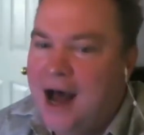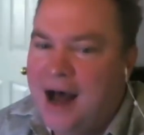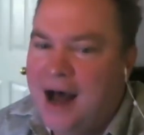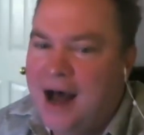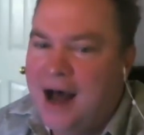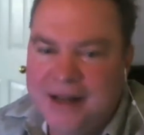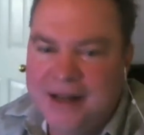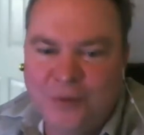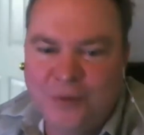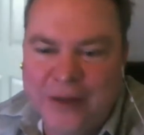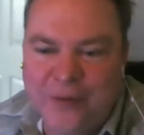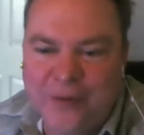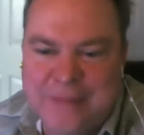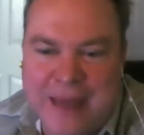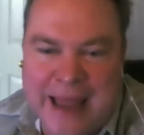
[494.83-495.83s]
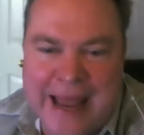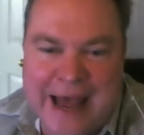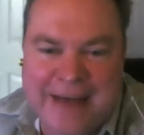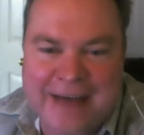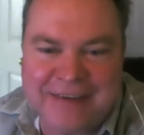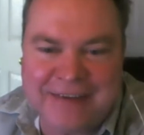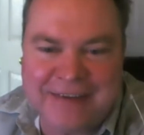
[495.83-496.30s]
We may
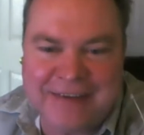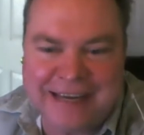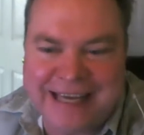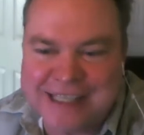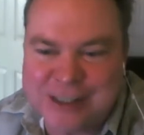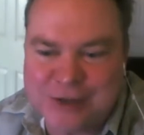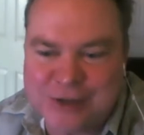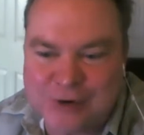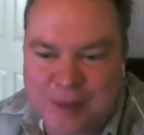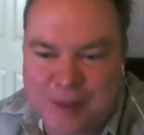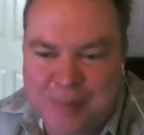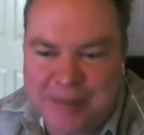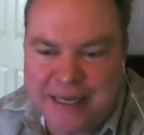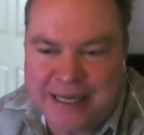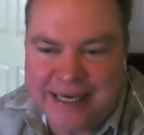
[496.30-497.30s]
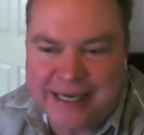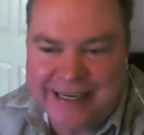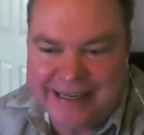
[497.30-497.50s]
have a guest dropping in.